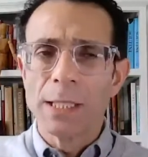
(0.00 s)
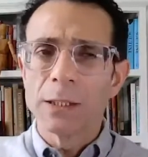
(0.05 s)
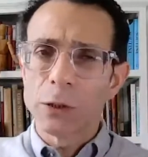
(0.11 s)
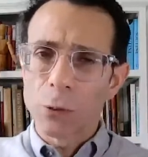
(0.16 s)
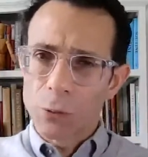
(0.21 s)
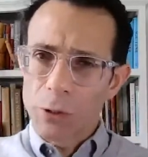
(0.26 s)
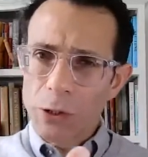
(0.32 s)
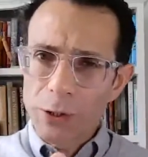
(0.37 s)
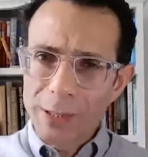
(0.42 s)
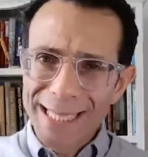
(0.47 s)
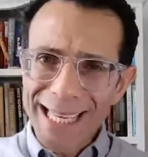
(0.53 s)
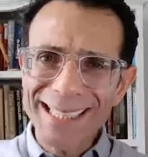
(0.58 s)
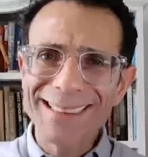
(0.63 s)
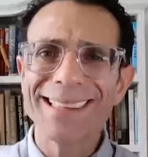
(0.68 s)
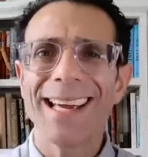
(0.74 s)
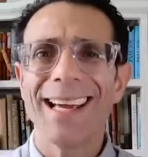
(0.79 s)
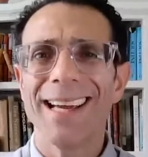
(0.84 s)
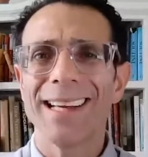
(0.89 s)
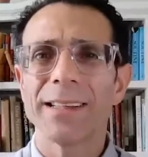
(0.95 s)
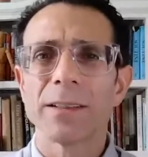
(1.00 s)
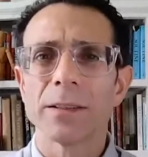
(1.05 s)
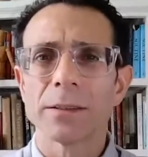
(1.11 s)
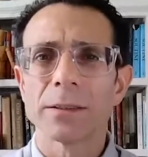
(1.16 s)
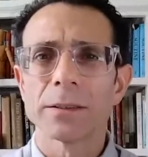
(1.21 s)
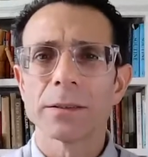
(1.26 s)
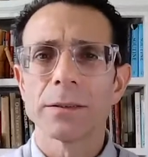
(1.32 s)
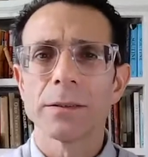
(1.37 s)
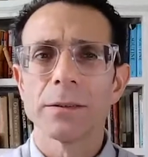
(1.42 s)
So when you get the
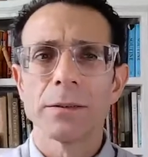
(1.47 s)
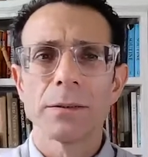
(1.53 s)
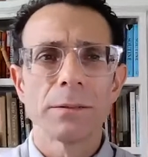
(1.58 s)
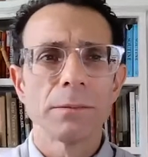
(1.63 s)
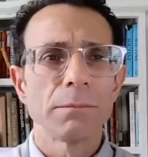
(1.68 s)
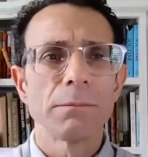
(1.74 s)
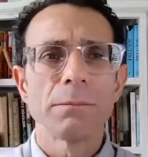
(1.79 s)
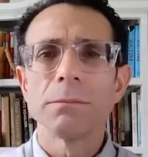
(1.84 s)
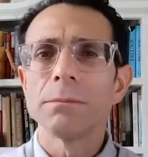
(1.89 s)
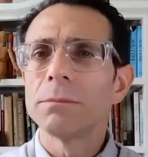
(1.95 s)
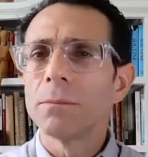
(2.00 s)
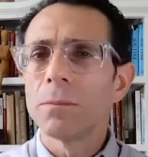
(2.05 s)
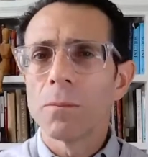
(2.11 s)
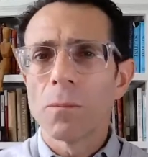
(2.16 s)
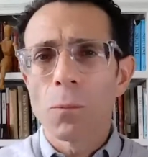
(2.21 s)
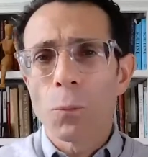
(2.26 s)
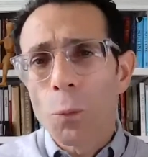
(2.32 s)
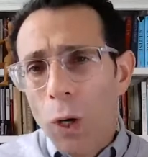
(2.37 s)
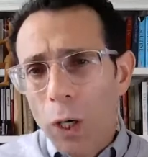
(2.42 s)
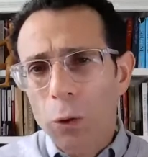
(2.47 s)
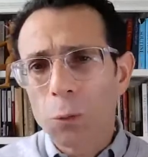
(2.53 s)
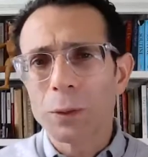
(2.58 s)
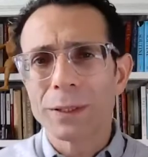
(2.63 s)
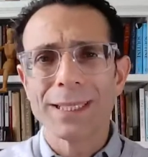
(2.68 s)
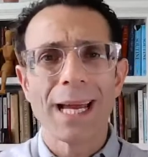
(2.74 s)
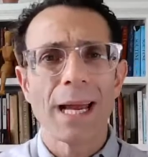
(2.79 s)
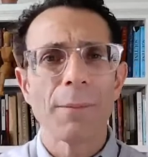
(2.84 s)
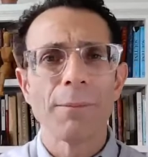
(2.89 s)
headers, work
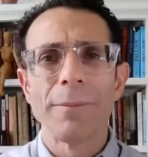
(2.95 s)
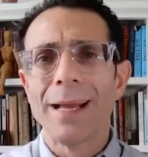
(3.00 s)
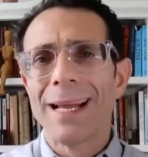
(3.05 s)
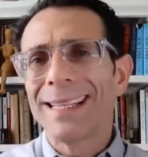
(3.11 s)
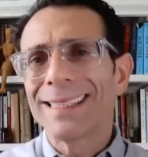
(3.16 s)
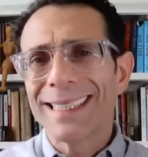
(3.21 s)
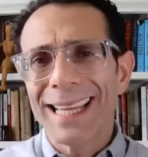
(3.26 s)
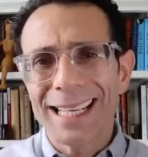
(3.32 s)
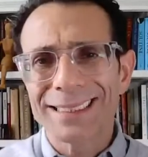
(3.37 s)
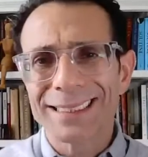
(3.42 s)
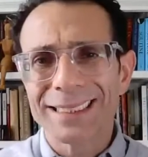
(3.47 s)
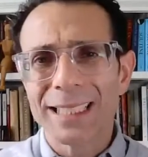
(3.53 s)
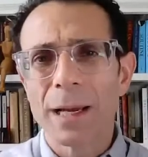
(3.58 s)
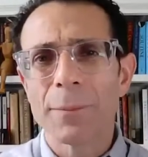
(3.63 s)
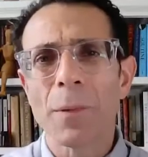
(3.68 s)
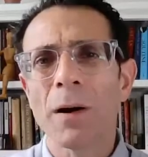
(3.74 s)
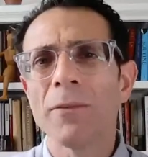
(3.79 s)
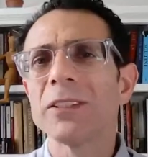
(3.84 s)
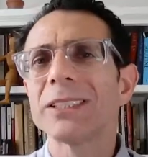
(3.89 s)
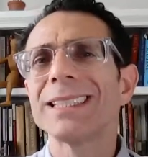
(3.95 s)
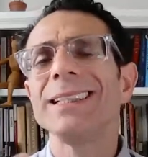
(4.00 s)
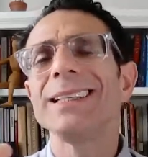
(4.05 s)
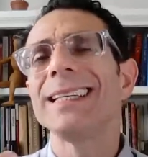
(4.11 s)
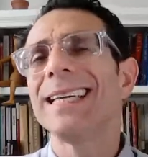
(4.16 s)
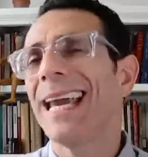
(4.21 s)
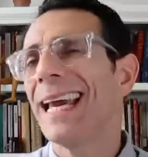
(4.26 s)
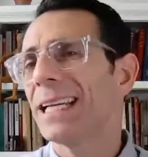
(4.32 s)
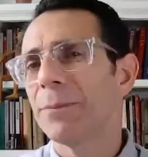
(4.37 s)
with them, test them.
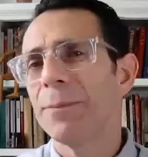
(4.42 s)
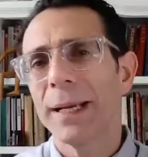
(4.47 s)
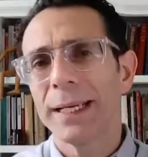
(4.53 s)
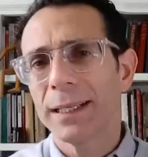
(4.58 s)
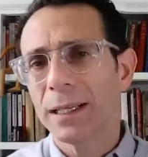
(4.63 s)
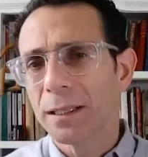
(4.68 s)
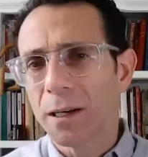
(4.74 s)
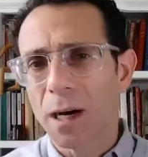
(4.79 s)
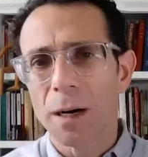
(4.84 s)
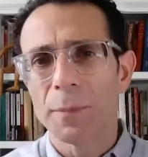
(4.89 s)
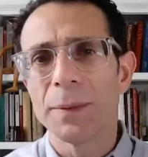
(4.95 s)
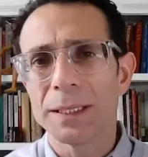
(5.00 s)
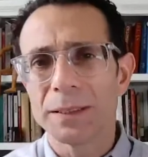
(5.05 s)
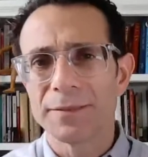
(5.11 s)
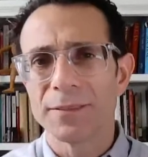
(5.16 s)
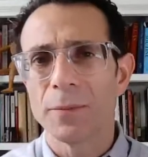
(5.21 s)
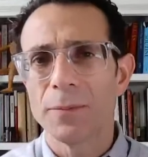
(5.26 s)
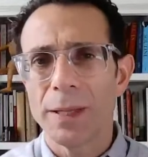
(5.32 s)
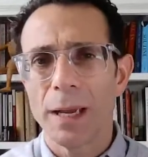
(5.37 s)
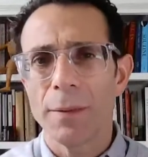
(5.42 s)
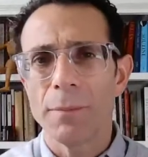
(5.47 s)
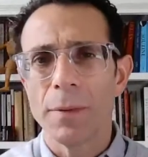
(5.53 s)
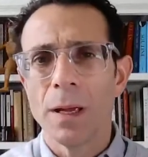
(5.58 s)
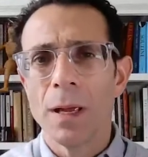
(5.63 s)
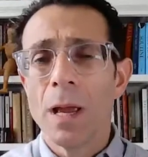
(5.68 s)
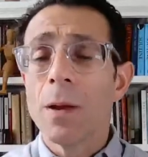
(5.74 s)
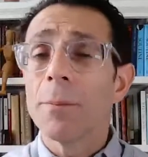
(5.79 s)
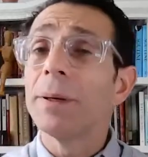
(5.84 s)
Obviously, you can't make a garment from them.